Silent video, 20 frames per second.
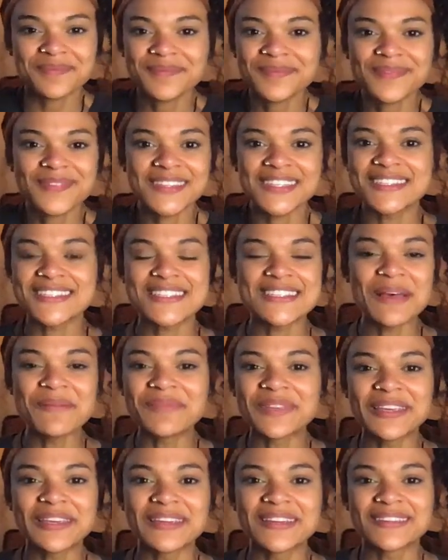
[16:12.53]

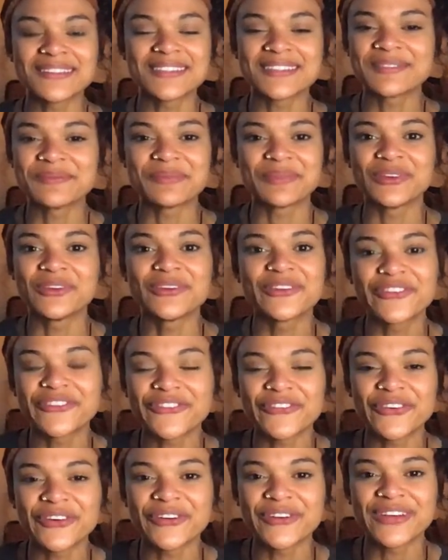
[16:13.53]
something
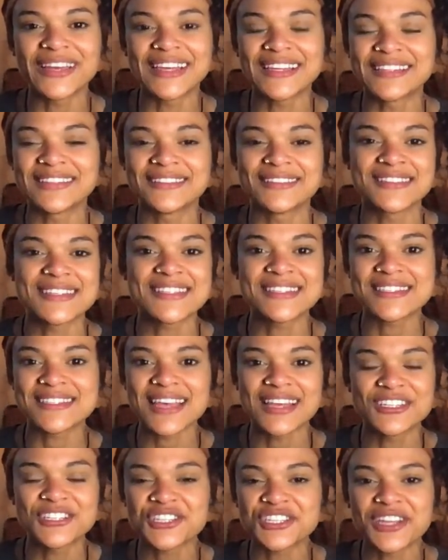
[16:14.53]
beautiful and
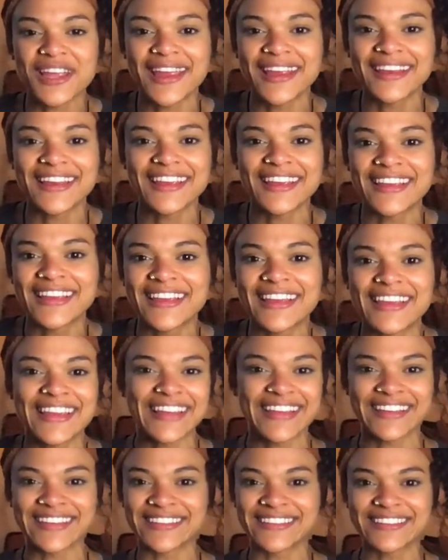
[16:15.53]
sunshiny
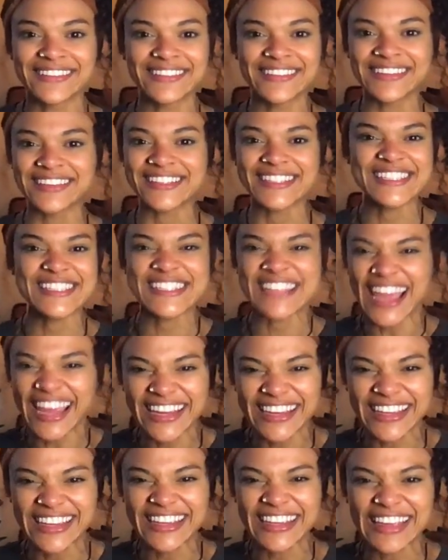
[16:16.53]
and
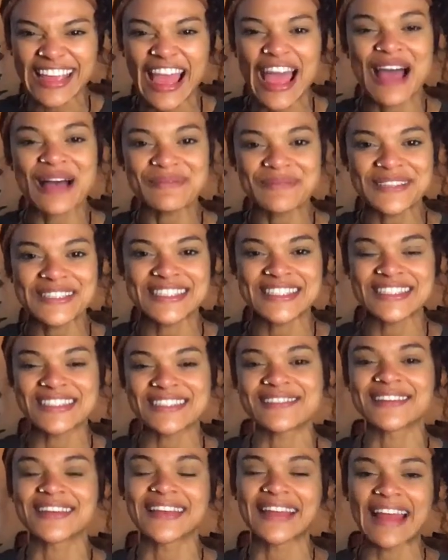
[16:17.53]
exciting happens to you
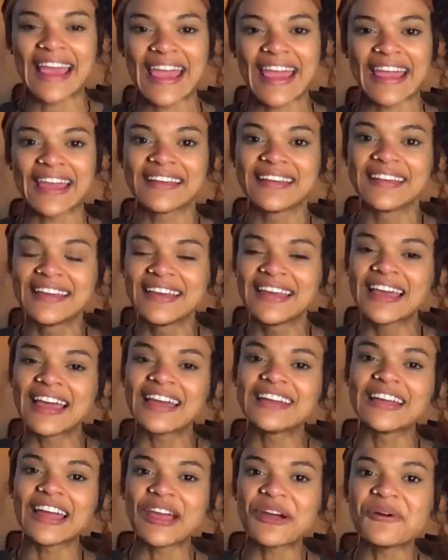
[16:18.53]
today,
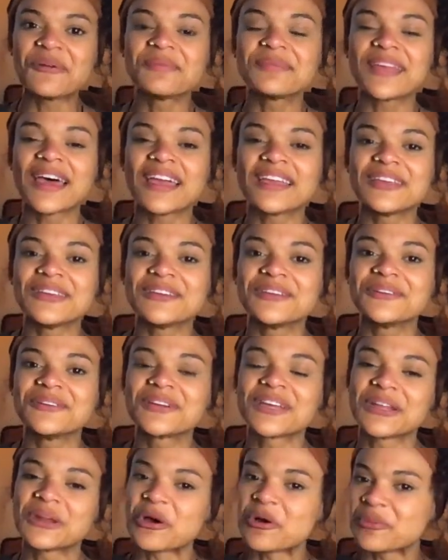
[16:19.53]
and I hope that you
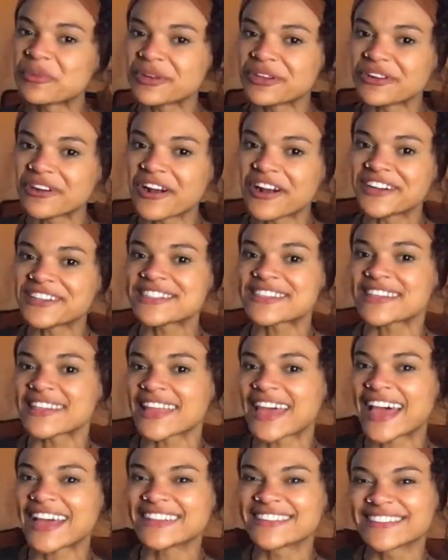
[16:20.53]
can open your heart to
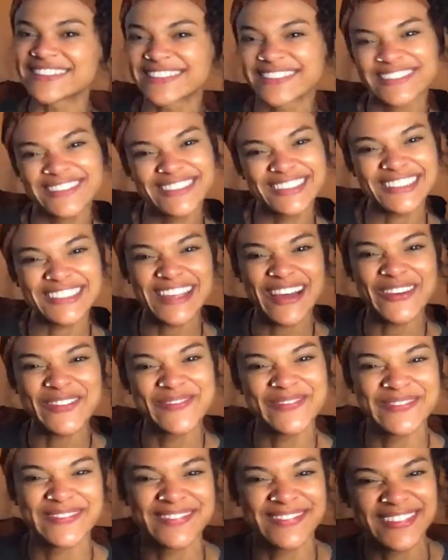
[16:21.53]
that. So
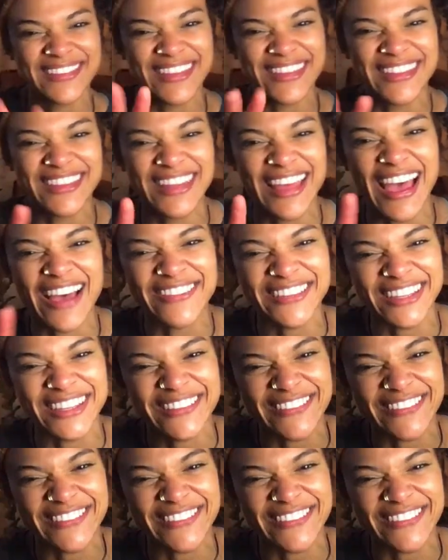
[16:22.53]
have a good one,